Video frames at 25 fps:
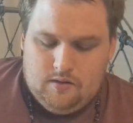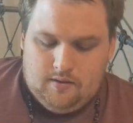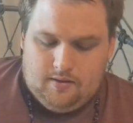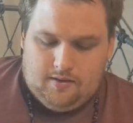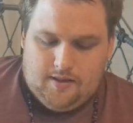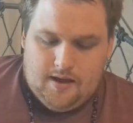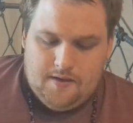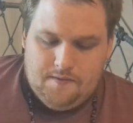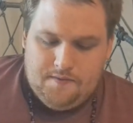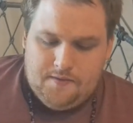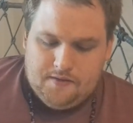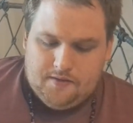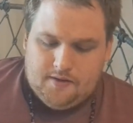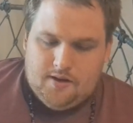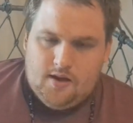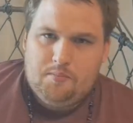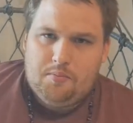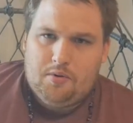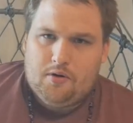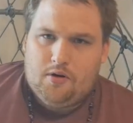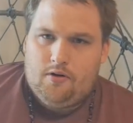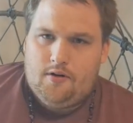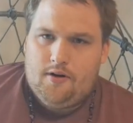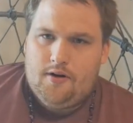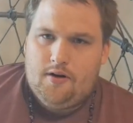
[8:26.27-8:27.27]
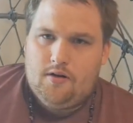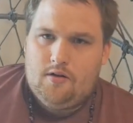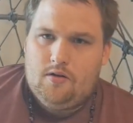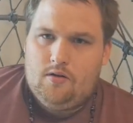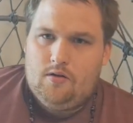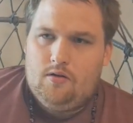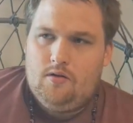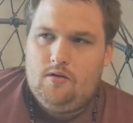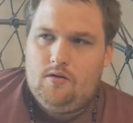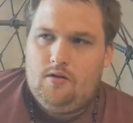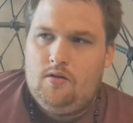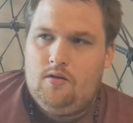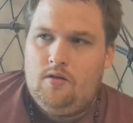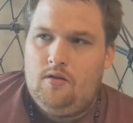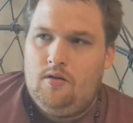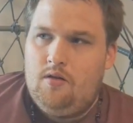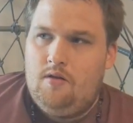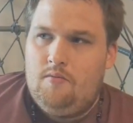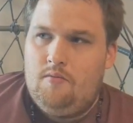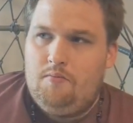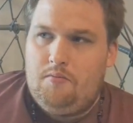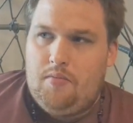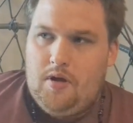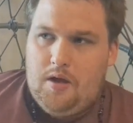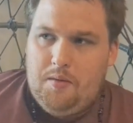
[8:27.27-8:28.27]
life is hypocritical.
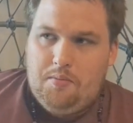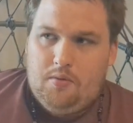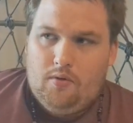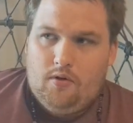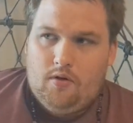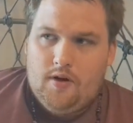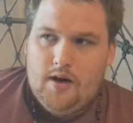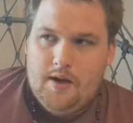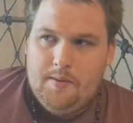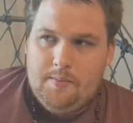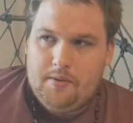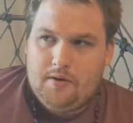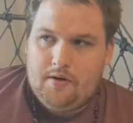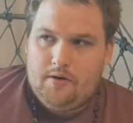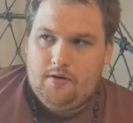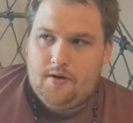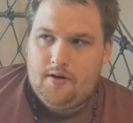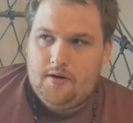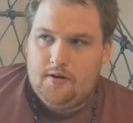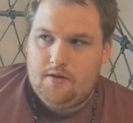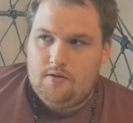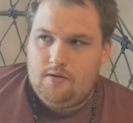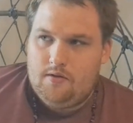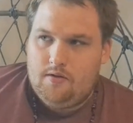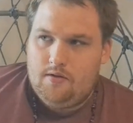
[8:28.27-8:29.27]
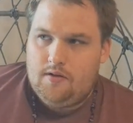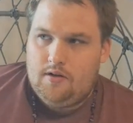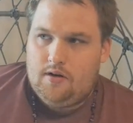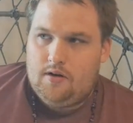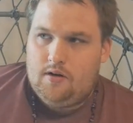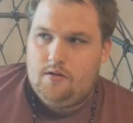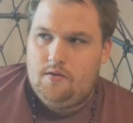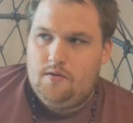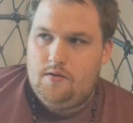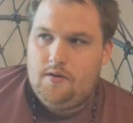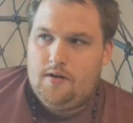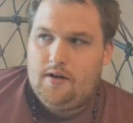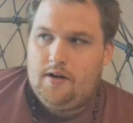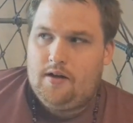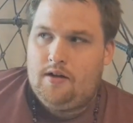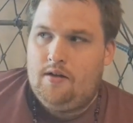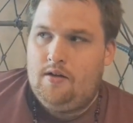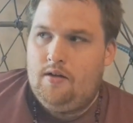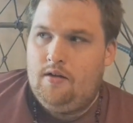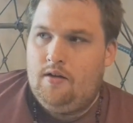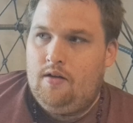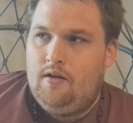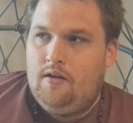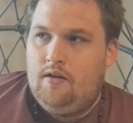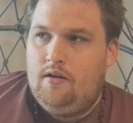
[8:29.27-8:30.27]
People are hypocritical. They
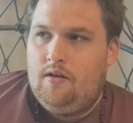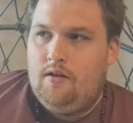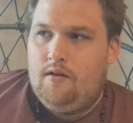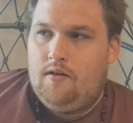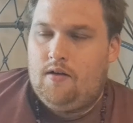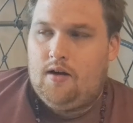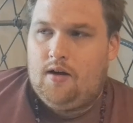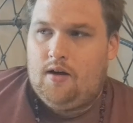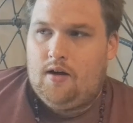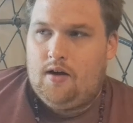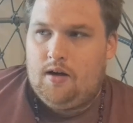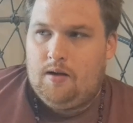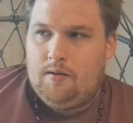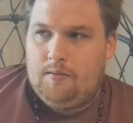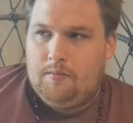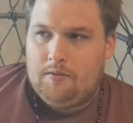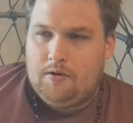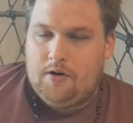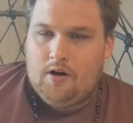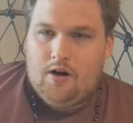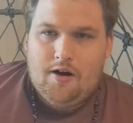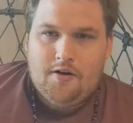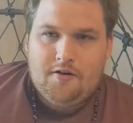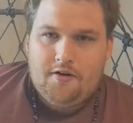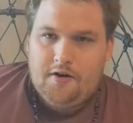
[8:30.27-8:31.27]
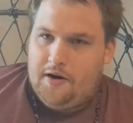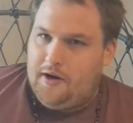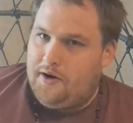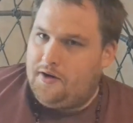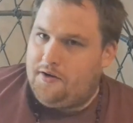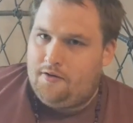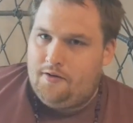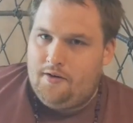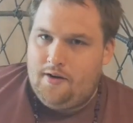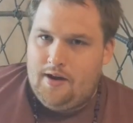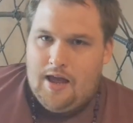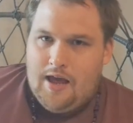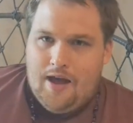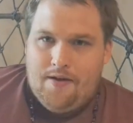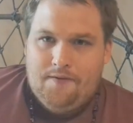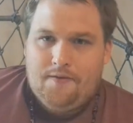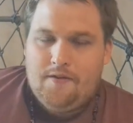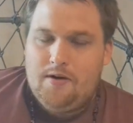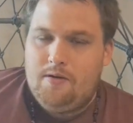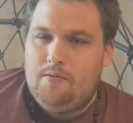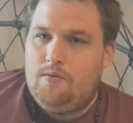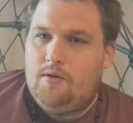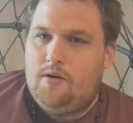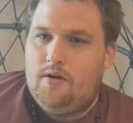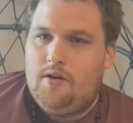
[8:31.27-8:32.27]
contradictory.
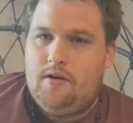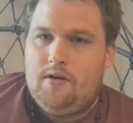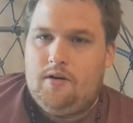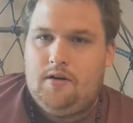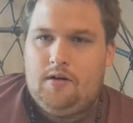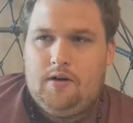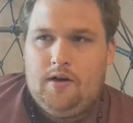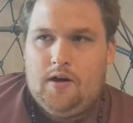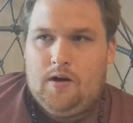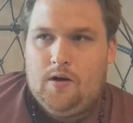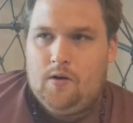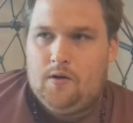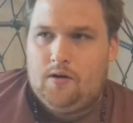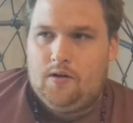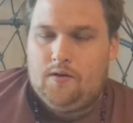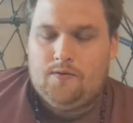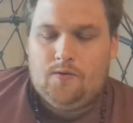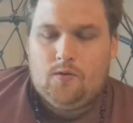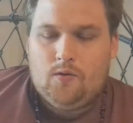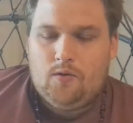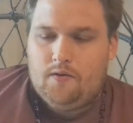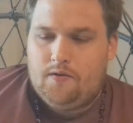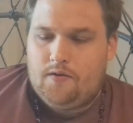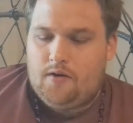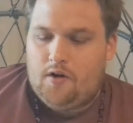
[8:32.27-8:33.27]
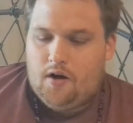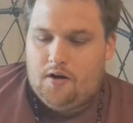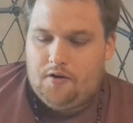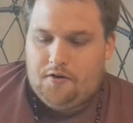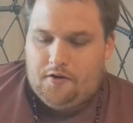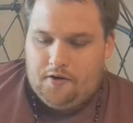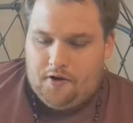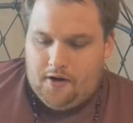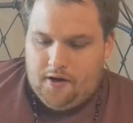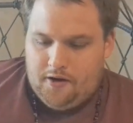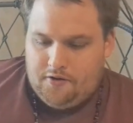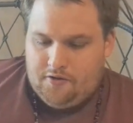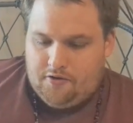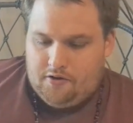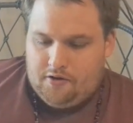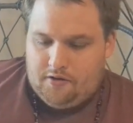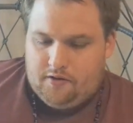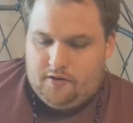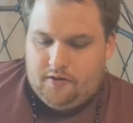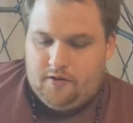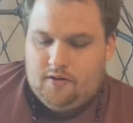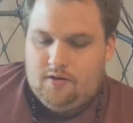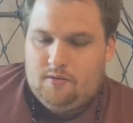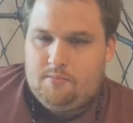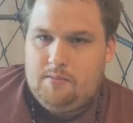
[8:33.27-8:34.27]
Everyone is full of contradictions.
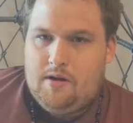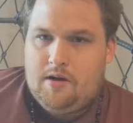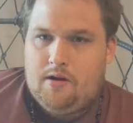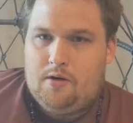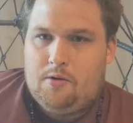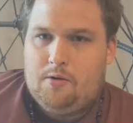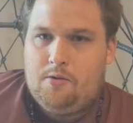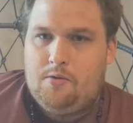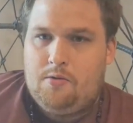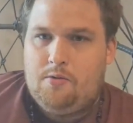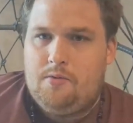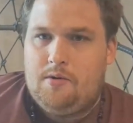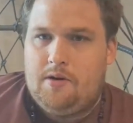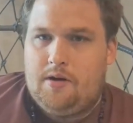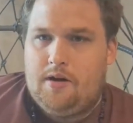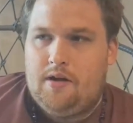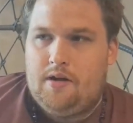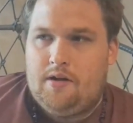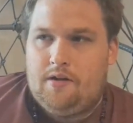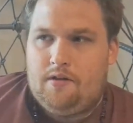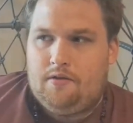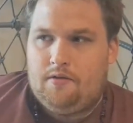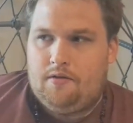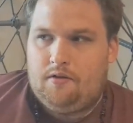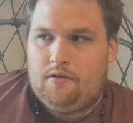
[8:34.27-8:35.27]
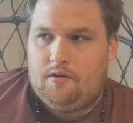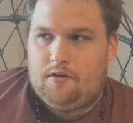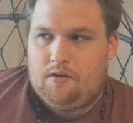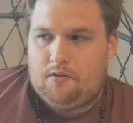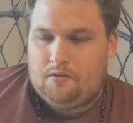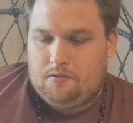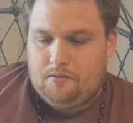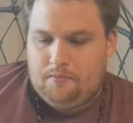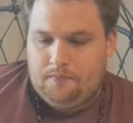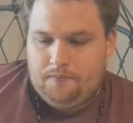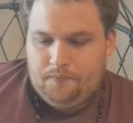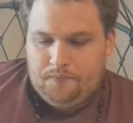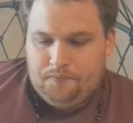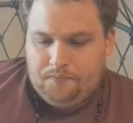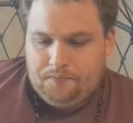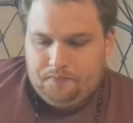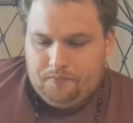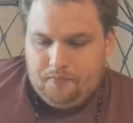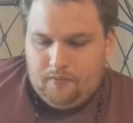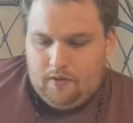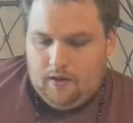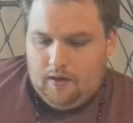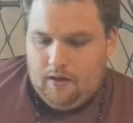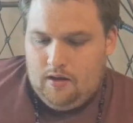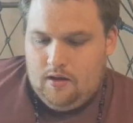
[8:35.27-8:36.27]
It doesn't matter who it is.
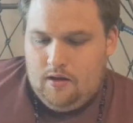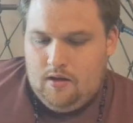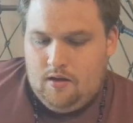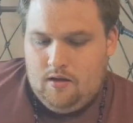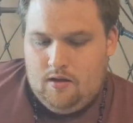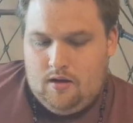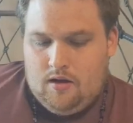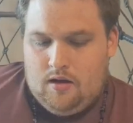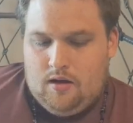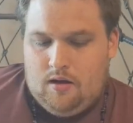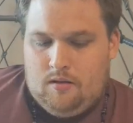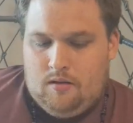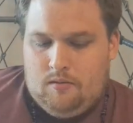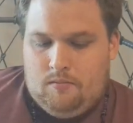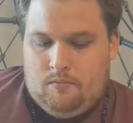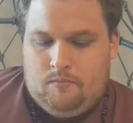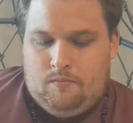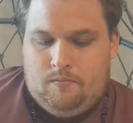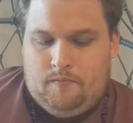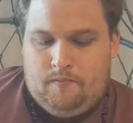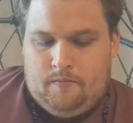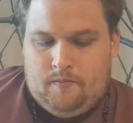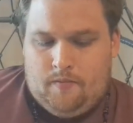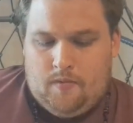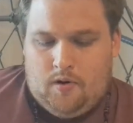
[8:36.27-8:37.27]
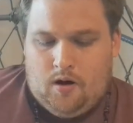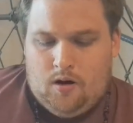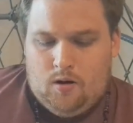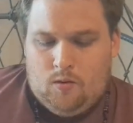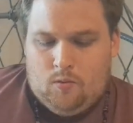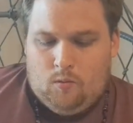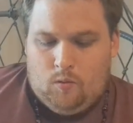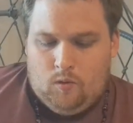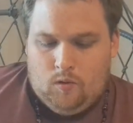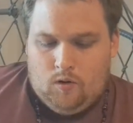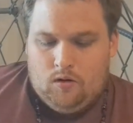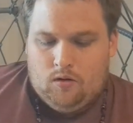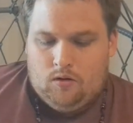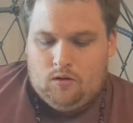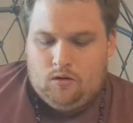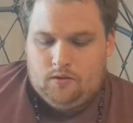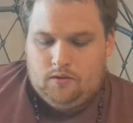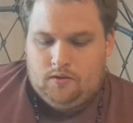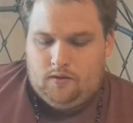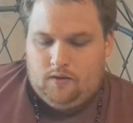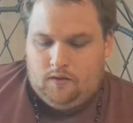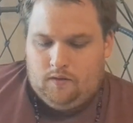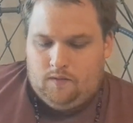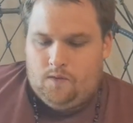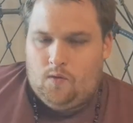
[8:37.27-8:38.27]
Our
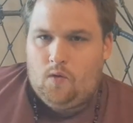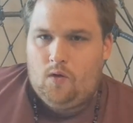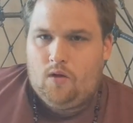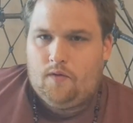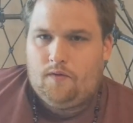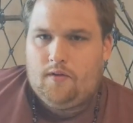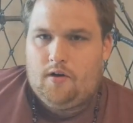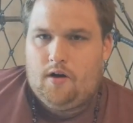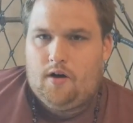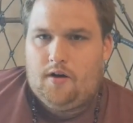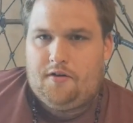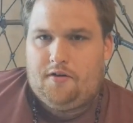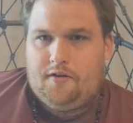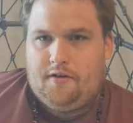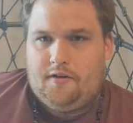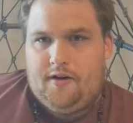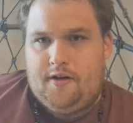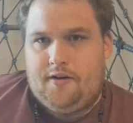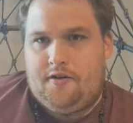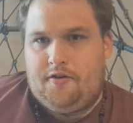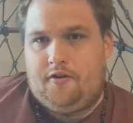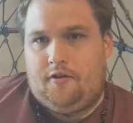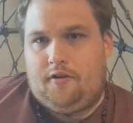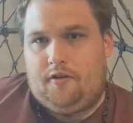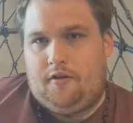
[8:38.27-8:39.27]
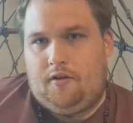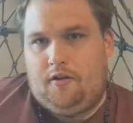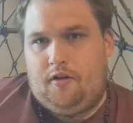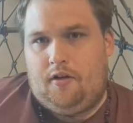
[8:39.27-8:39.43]
world is full of contradiction.